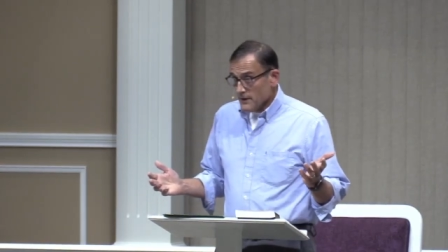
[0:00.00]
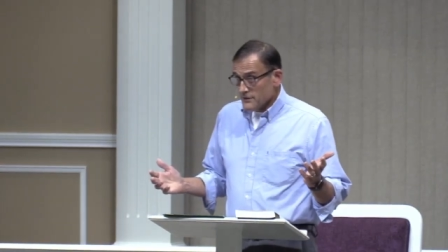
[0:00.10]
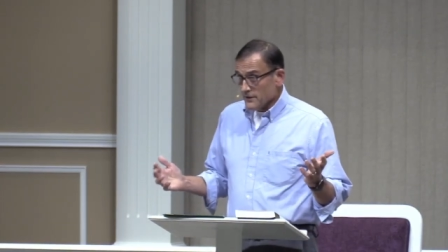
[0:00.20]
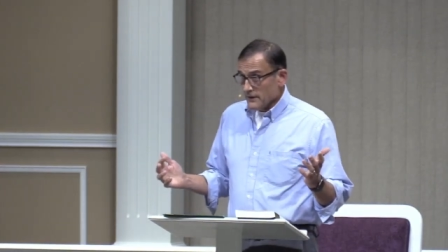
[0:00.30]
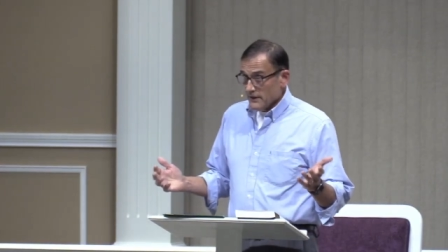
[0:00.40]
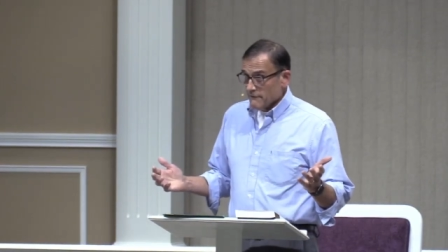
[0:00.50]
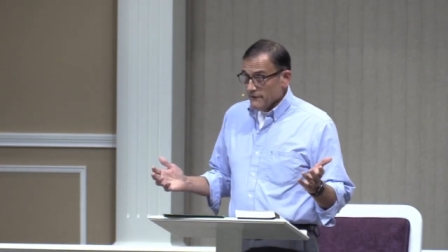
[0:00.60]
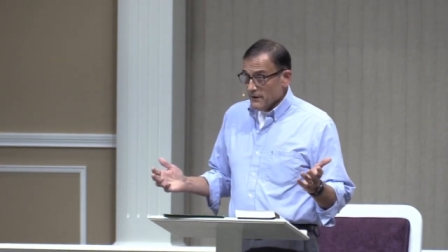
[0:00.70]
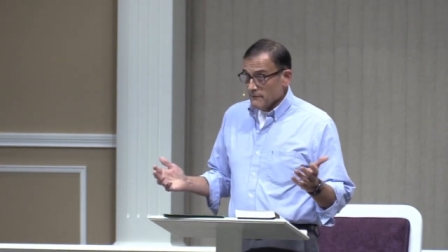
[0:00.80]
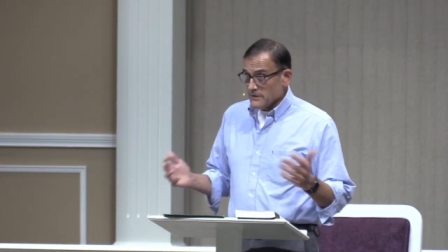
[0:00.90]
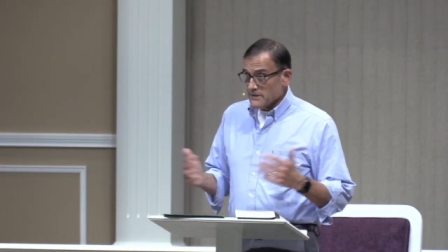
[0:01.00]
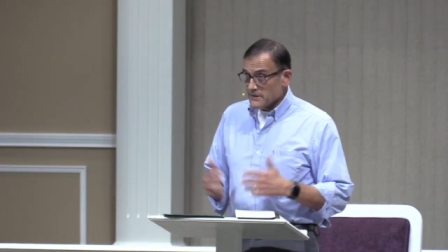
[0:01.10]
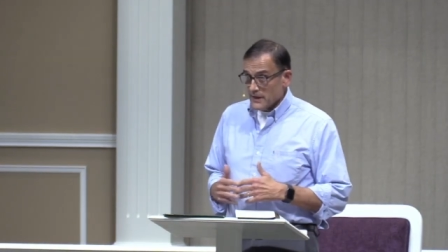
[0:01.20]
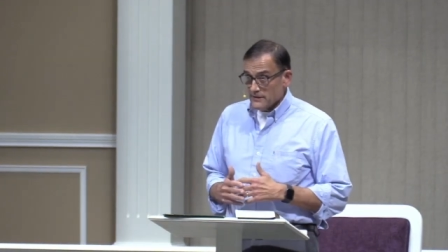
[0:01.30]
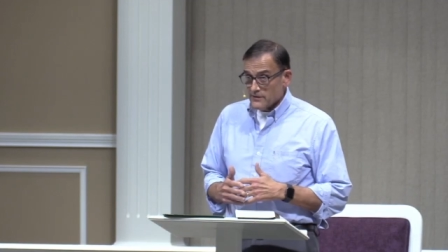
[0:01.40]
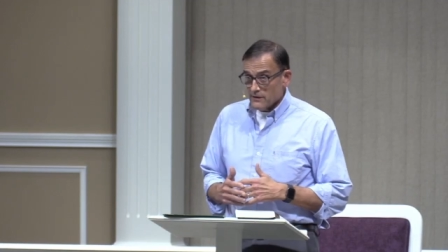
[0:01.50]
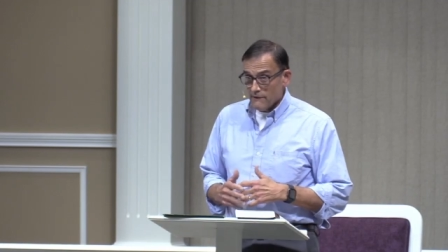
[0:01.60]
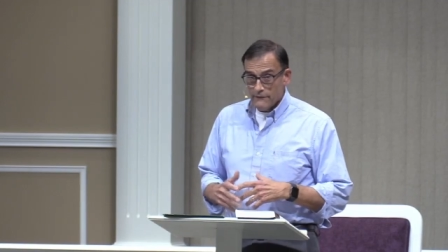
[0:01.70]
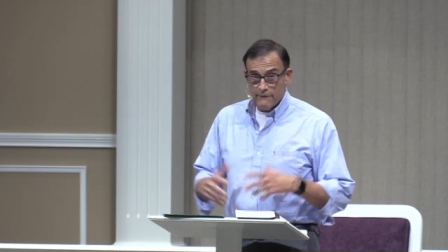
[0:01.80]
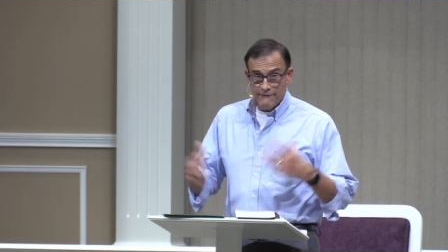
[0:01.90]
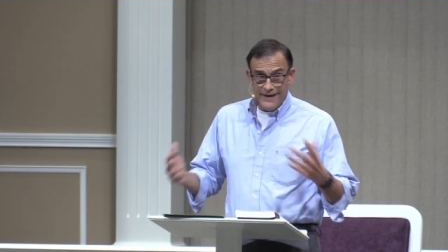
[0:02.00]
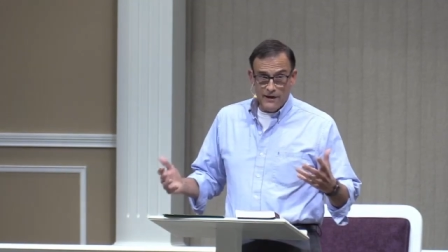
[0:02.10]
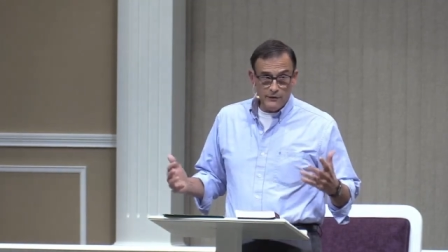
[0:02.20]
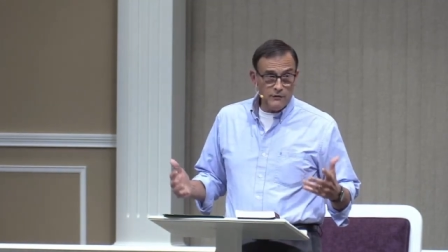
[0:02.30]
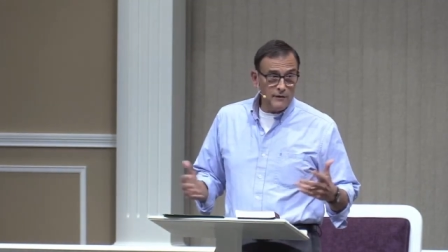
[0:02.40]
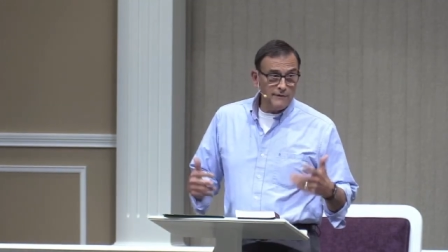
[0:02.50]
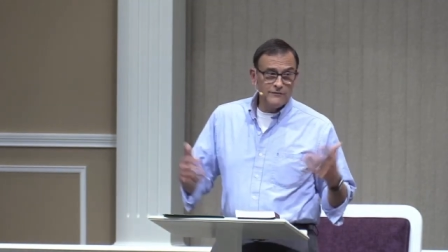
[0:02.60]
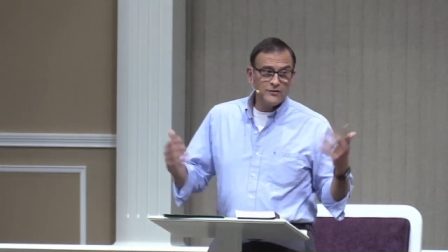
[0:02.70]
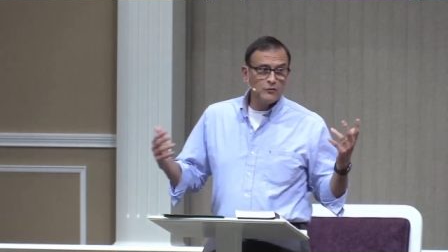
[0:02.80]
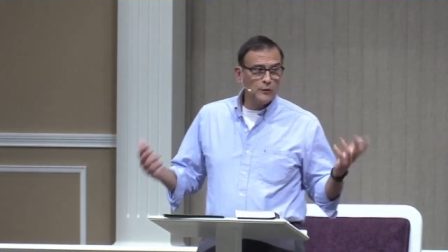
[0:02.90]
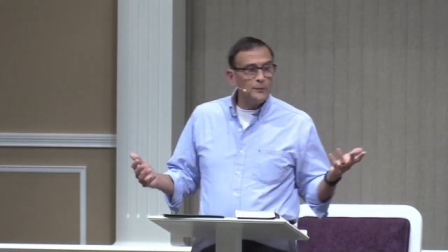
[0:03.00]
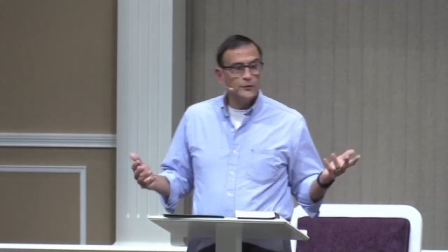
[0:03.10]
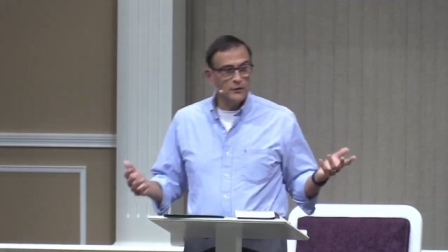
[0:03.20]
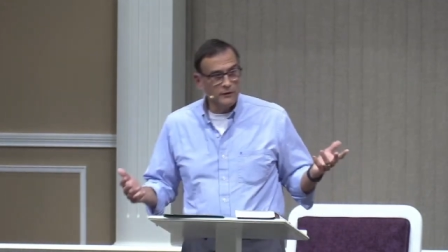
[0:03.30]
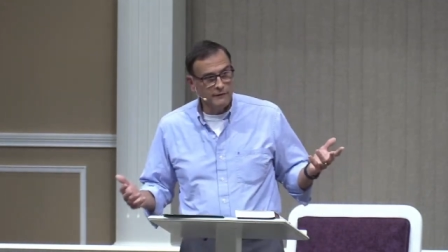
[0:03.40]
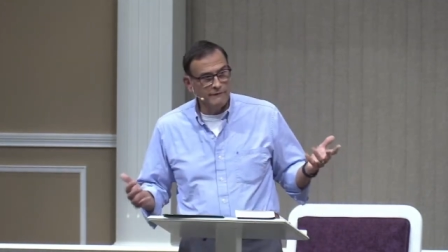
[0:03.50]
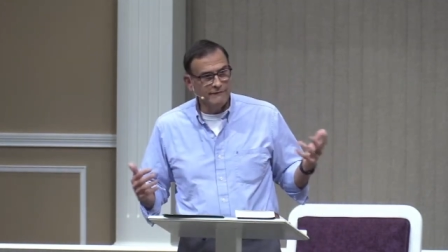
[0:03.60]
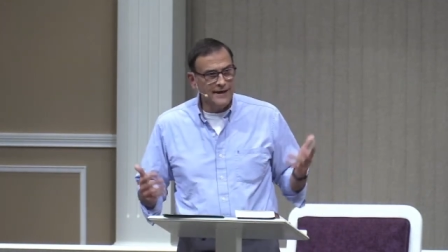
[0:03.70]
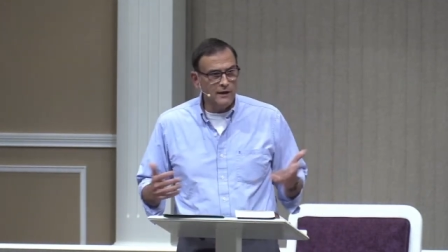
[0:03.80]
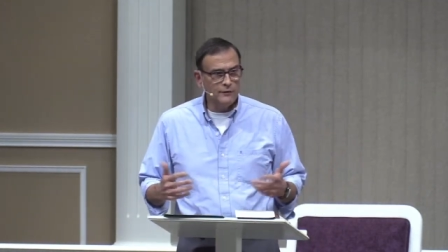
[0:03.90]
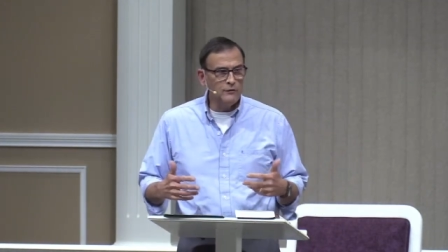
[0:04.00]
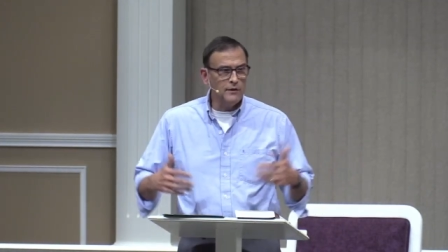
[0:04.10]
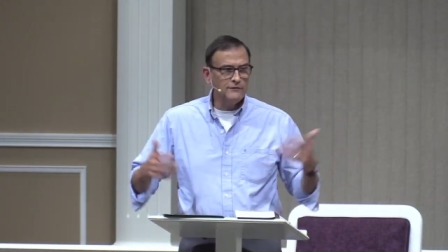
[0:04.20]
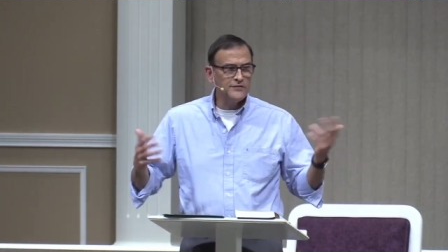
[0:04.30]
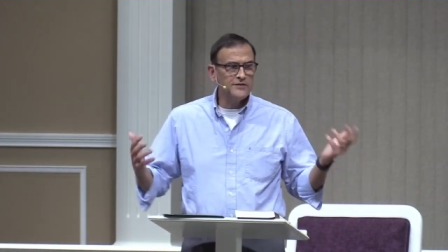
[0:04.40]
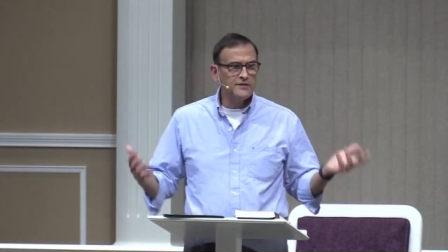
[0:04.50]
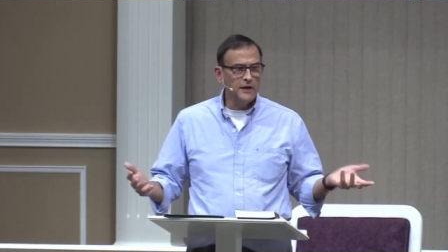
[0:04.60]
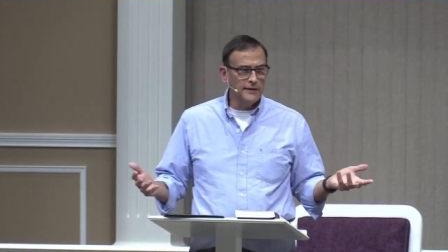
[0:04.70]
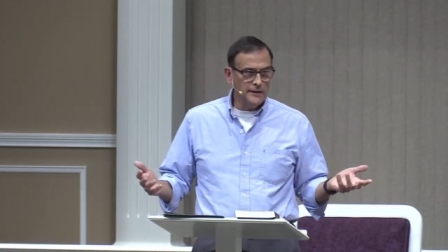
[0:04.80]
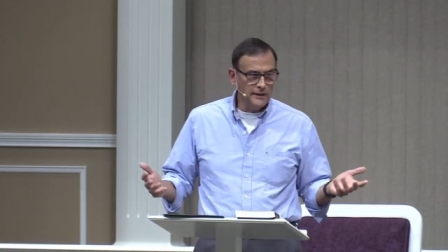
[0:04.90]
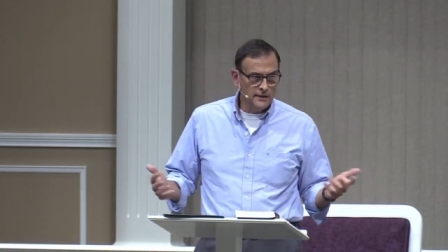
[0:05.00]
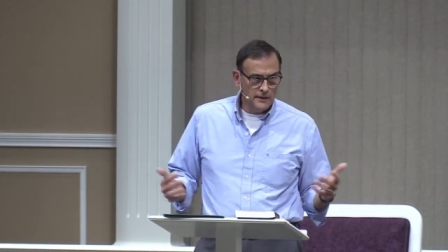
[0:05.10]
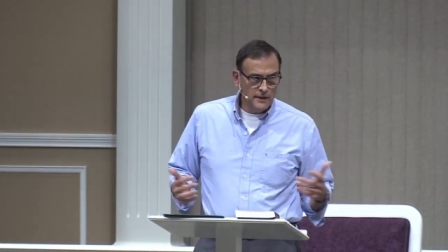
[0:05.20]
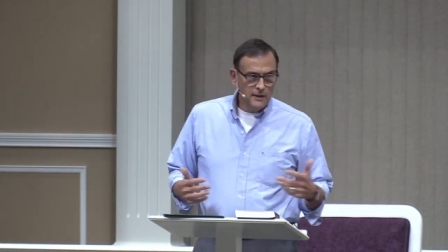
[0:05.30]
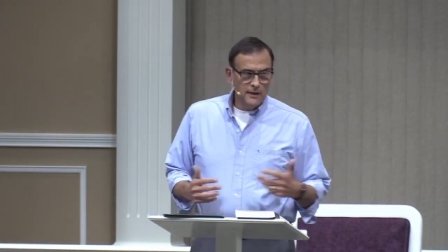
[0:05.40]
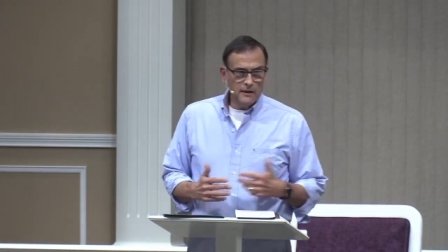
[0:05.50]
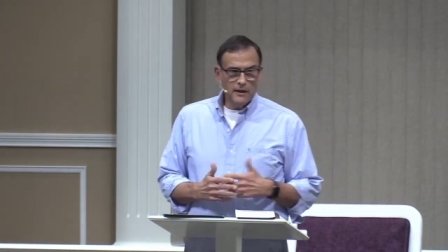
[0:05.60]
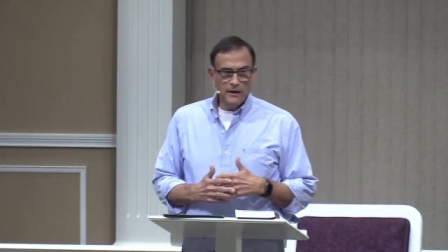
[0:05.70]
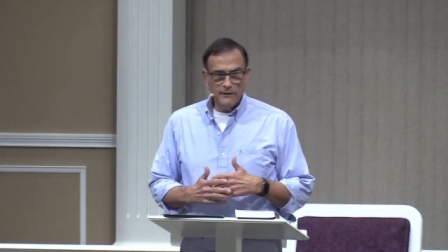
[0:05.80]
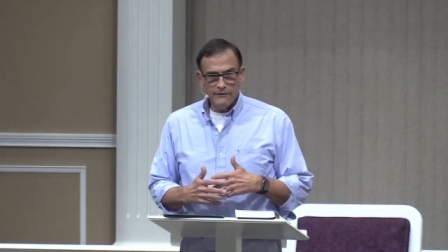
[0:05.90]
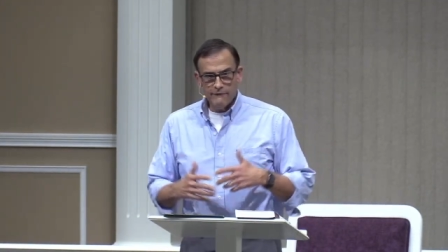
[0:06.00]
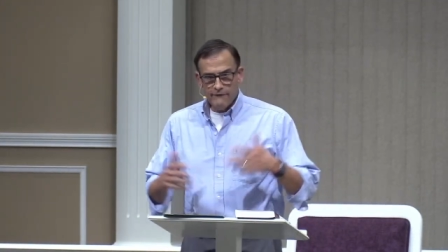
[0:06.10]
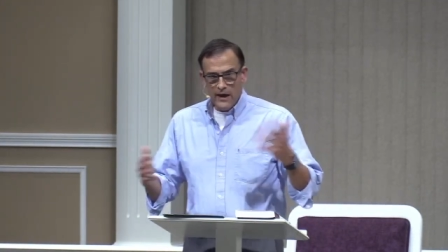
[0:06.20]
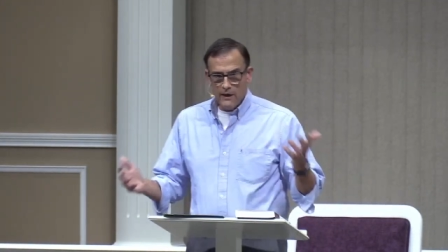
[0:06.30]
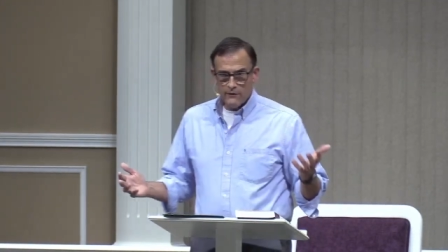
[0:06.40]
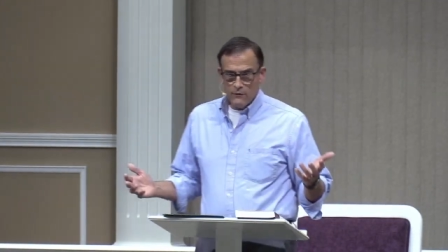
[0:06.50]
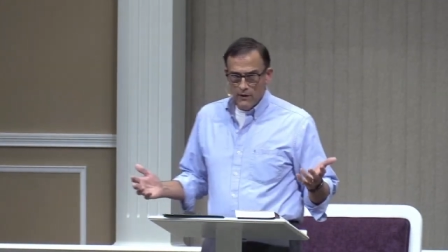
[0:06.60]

to give them a sense of the value of Scripture, the value of study, uh, the value